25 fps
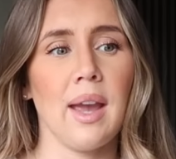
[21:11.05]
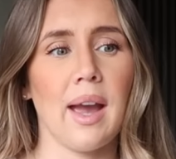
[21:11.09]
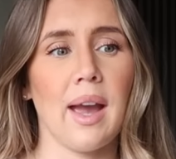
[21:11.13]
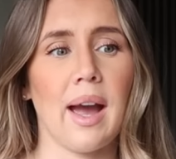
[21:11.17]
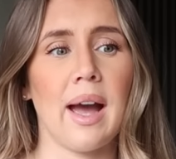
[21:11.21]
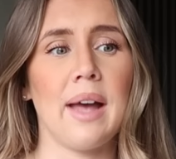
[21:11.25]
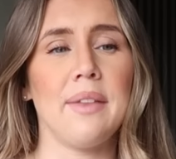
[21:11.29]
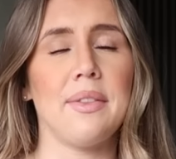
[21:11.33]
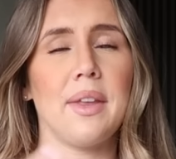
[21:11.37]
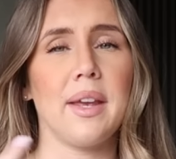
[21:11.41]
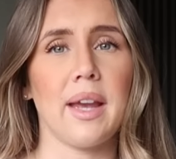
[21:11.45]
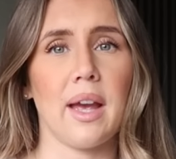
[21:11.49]

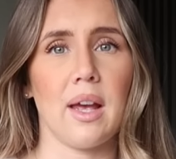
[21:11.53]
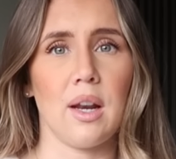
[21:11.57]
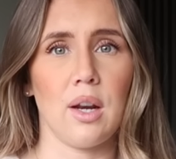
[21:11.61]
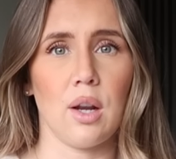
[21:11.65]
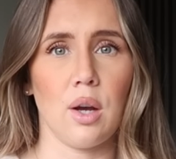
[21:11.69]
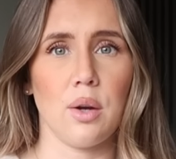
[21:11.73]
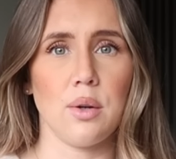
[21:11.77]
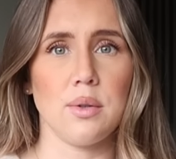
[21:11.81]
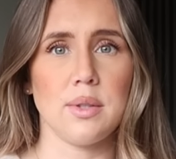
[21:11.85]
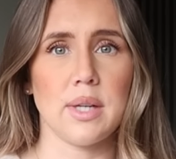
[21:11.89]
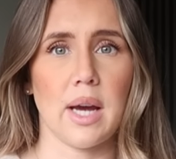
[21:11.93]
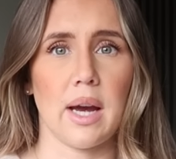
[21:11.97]
and they get a
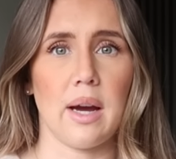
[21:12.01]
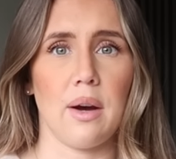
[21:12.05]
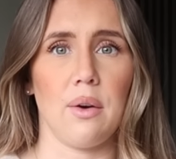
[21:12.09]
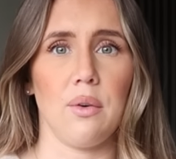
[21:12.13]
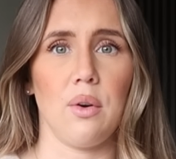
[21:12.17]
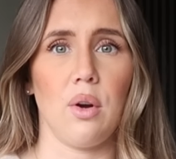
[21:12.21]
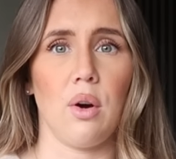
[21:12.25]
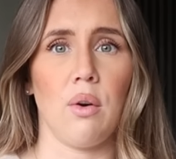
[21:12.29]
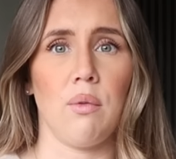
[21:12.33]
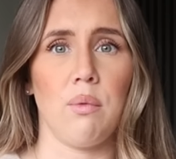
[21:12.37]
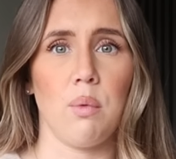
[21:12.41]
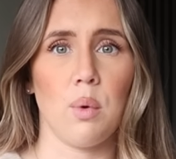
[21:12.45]

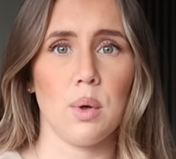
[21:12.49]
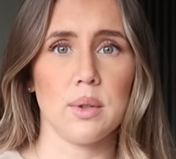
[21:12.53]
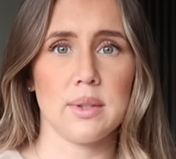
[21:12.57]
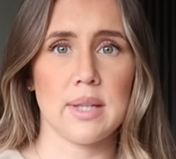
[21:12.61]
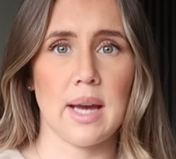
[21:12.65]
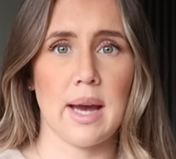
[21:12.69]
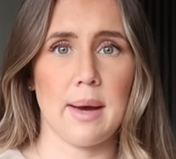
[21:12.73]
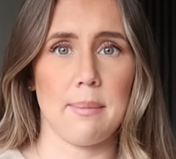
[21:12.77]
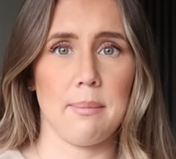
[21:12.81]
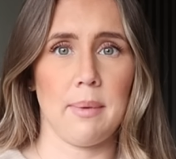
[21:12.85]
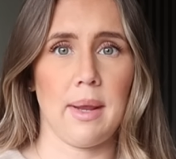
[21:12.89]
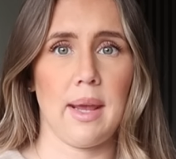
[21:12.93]
lowdown of what's
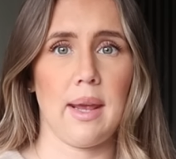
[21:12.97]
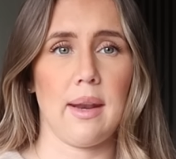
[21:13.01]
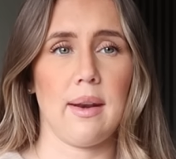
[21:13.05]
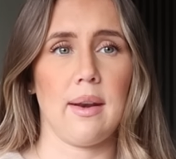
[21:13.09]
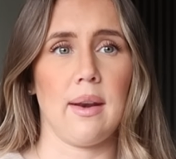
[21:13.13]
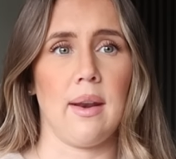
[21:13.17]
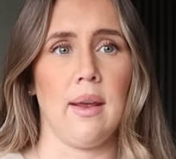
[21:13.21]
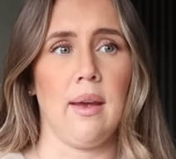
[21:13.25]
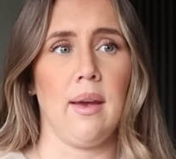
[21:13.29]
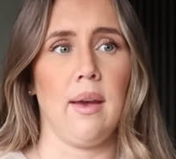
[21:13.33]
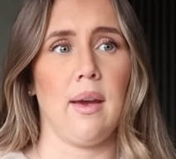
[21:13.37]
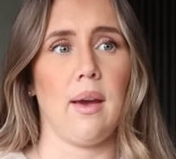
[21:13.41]

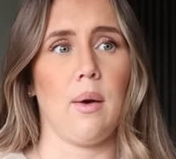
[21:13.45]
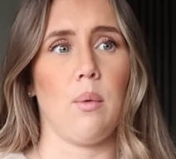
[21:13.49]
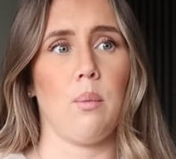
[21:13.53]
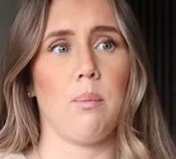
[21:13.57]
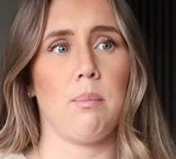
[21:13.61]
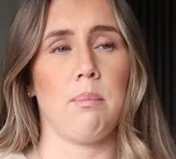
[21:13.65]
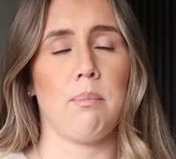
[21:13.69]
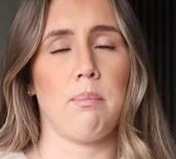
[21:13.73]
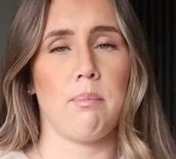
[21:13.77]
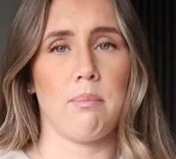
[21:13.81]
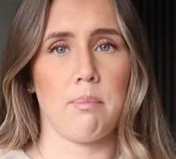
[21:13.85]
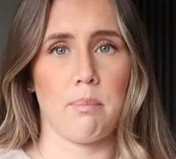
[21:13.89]
happening
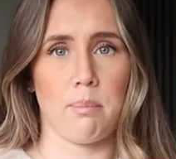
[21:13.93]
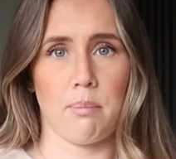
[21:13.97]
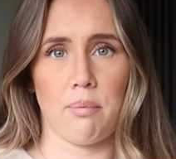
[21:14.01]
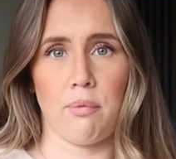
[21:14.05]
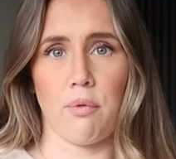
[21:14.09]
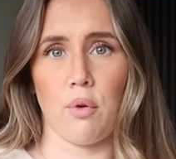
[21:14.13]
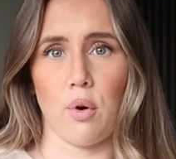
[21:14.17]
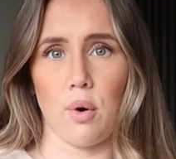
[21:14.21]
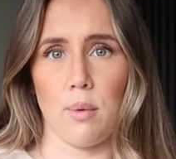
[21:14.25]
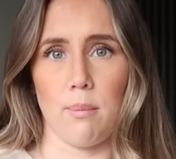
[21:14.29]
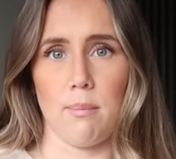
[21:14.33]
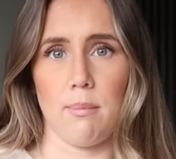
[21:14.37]

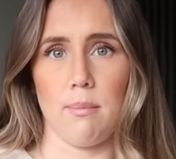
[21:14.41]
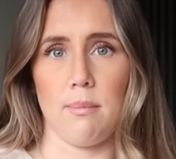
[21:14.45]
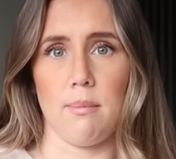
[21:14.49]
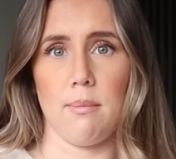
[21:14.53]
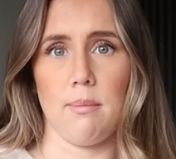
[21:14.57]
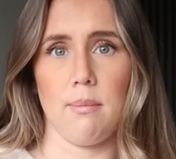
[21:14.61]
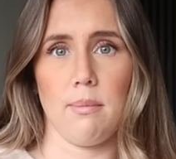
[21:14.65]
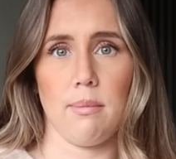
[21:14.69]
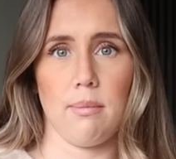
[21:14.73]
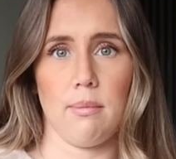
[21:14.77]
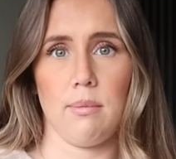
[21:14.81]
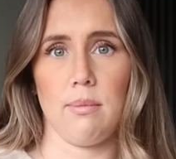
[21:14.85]
from
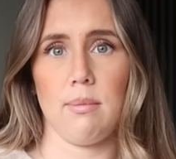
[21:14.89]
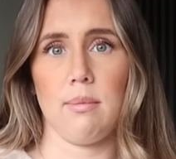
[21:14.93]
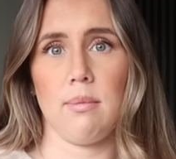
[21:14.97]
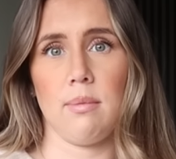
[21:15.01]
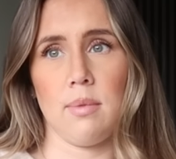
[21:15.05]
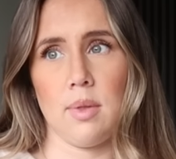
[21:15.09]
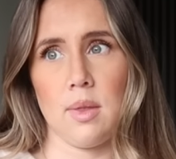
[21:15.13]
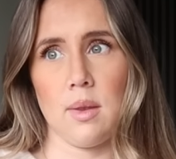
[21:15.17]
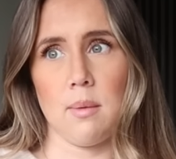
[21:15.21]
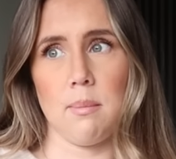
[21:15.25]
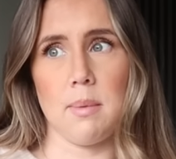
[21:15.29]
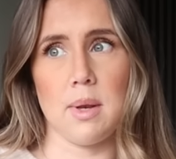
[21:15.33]

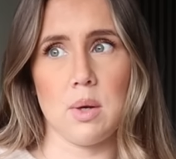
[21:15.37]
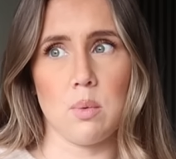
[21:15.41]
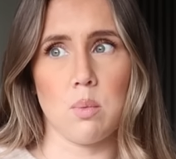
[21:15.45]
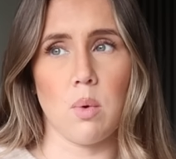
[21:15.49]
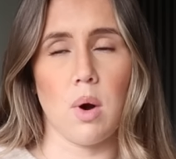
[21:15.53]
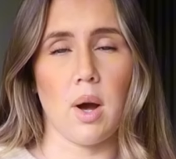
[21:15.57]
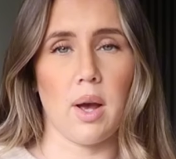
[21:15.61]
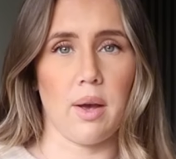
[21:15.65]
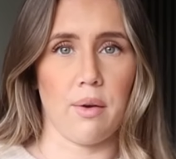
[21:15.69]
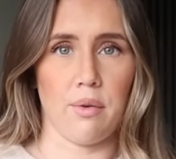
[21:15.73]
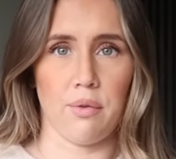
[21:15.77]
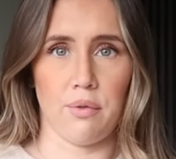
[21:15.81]
the
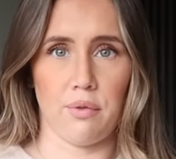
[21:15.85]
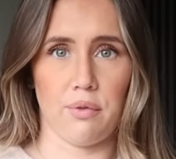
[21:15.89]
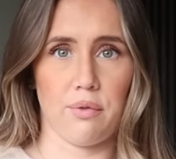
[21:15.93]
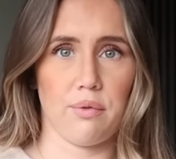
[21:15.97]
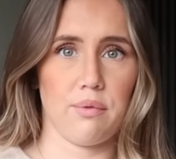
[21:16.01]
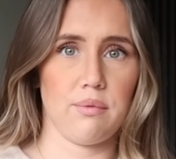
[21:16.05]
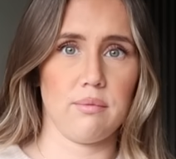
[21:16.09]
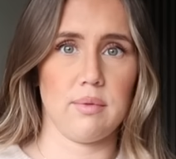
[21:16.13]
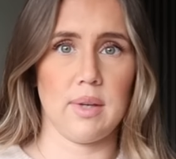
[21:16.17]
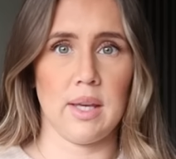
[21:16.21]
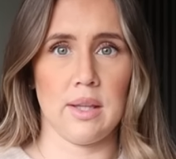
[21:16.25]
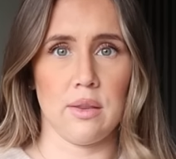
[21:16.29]
midwife
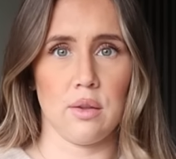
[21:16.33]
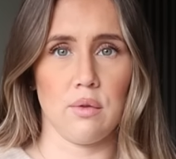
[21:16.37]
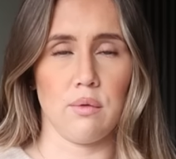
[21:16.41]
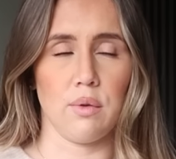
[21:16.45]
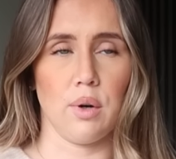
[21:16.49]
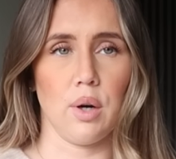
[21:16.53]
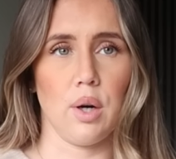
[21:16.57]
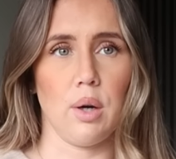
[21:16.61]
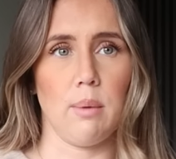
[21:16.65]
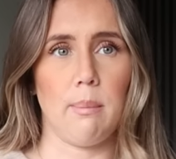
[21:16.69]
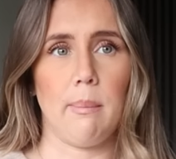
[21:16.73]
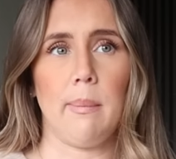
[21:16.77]
in the
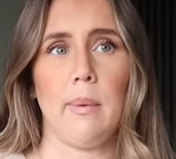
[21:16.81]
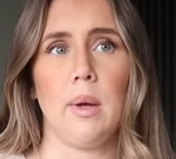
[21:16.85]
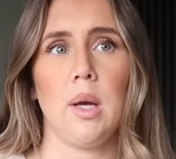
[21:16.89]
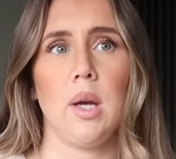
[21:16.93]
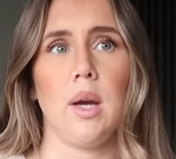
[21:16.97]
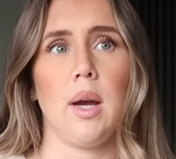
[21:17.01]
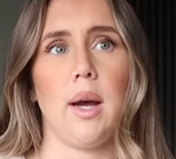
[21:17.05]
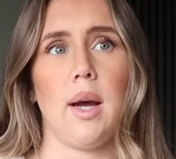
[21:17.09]
room.